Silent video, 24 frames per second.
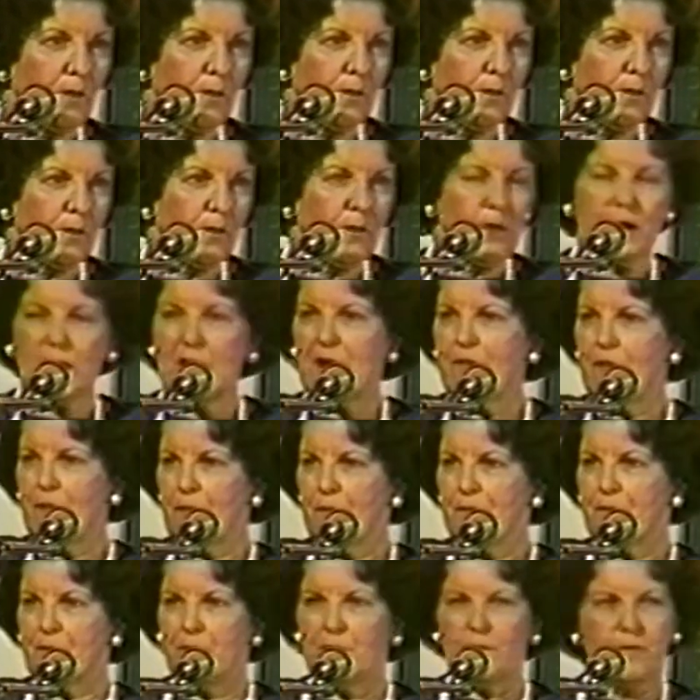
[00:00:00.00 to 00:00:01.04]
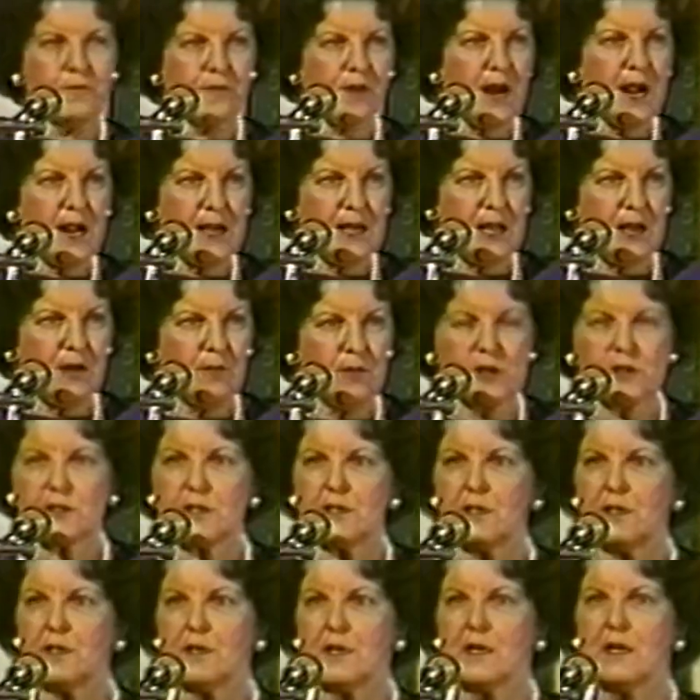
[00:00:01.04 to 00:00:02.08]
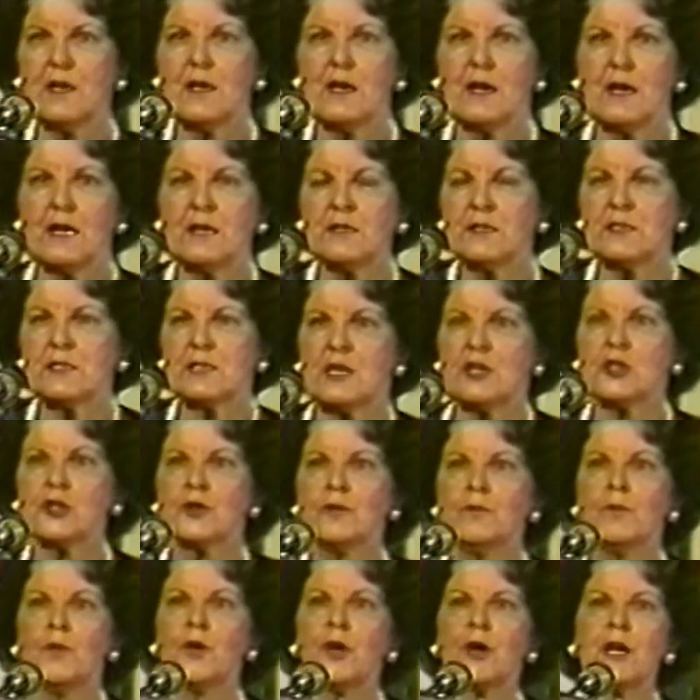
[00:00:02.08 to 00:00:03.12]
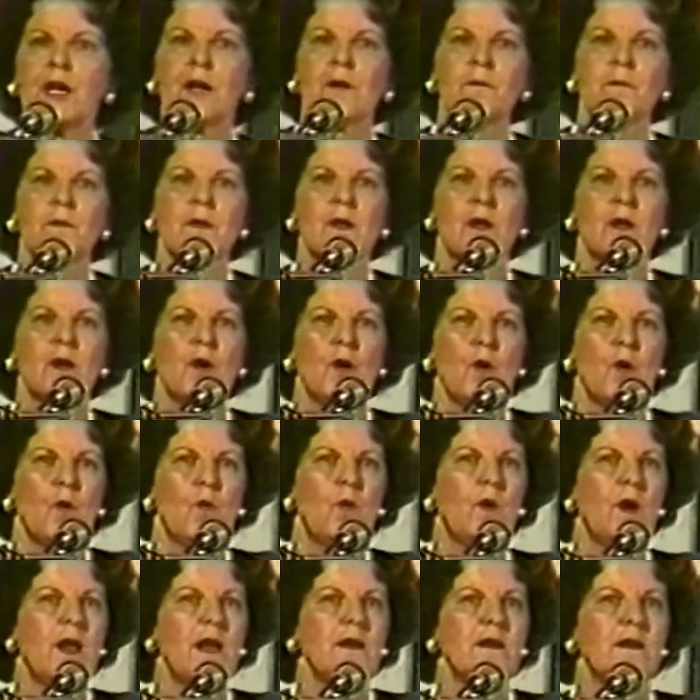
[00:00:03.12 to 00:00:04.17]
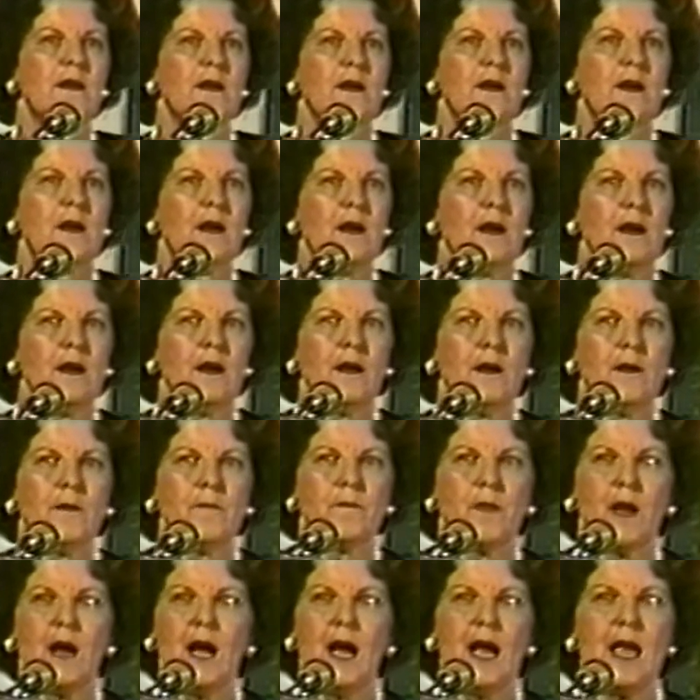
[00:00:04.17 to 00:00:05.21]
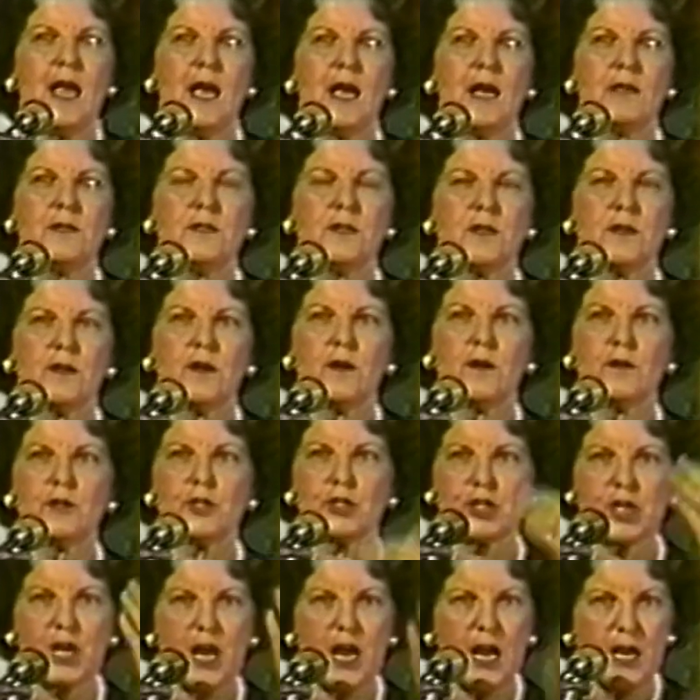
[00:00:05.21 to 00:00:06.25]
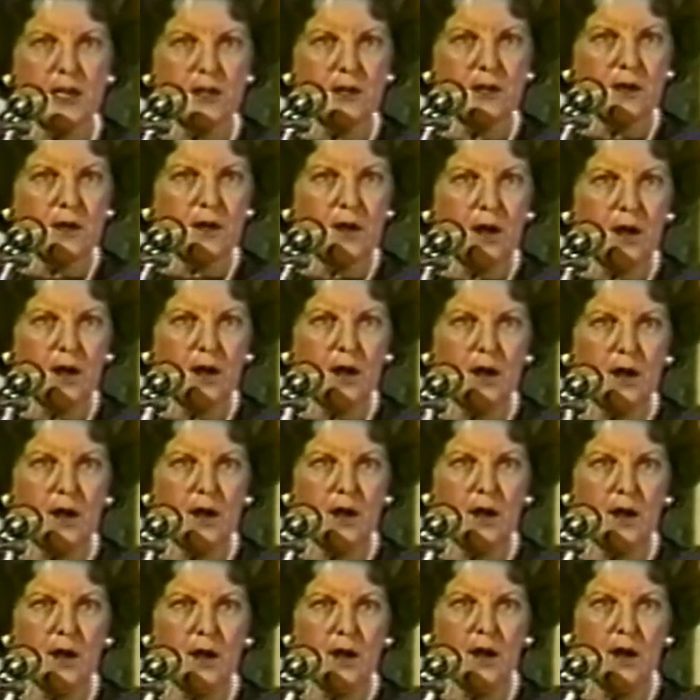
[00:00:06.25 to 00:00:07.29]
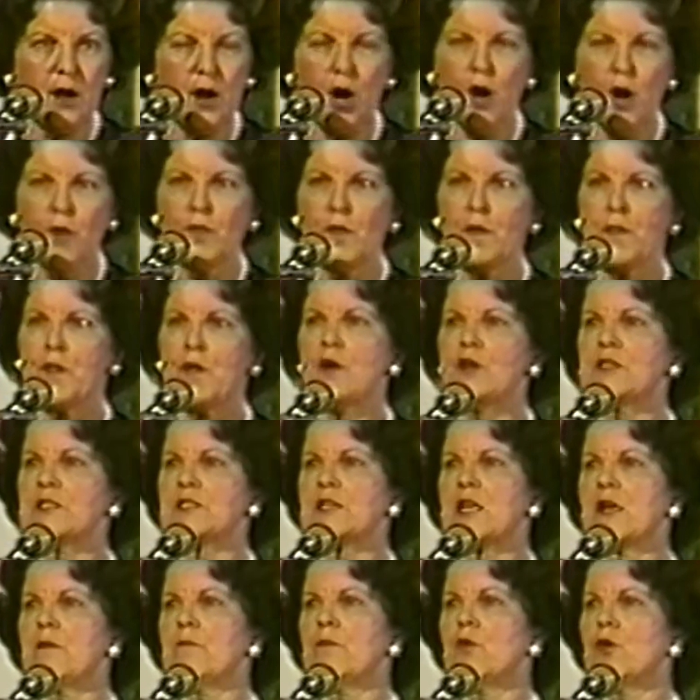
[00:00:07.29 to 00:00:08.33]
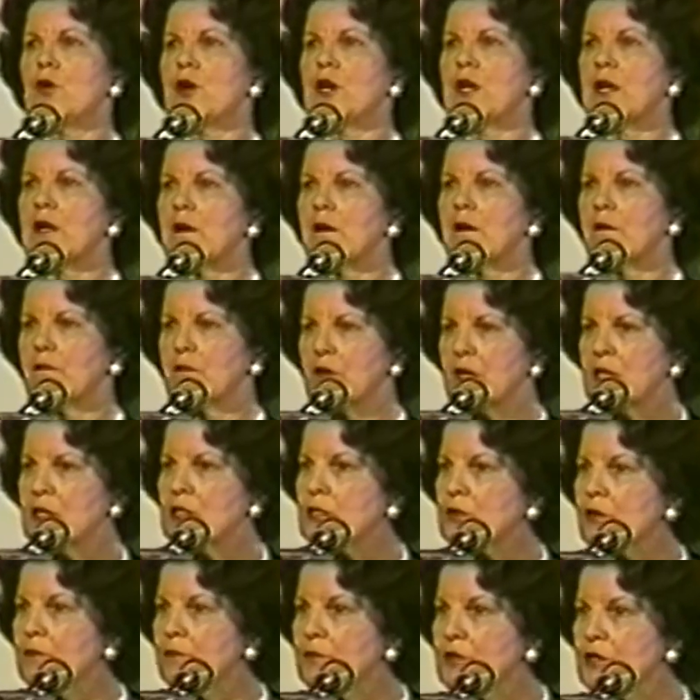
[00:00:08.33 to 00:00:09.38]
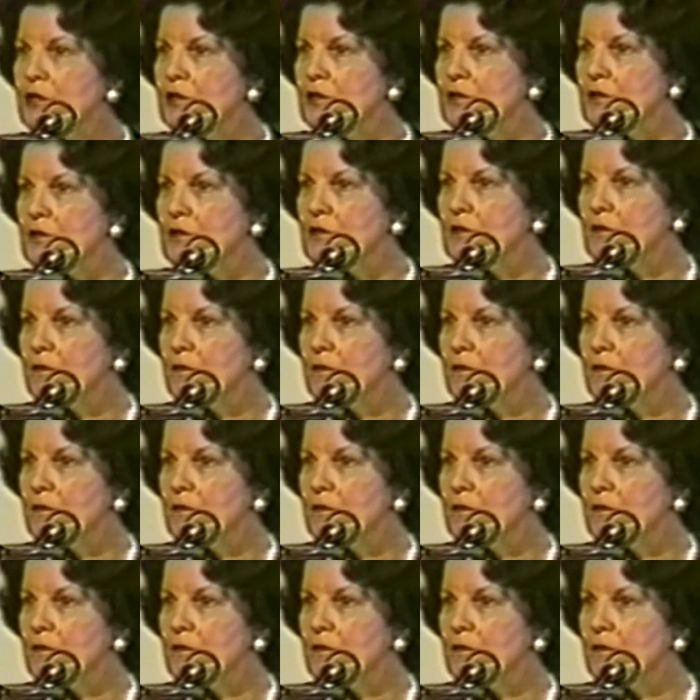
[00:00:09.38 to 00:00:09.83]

Whatever Friday was it, intercession morning, when I had shared on the Thursday morning these scriptures.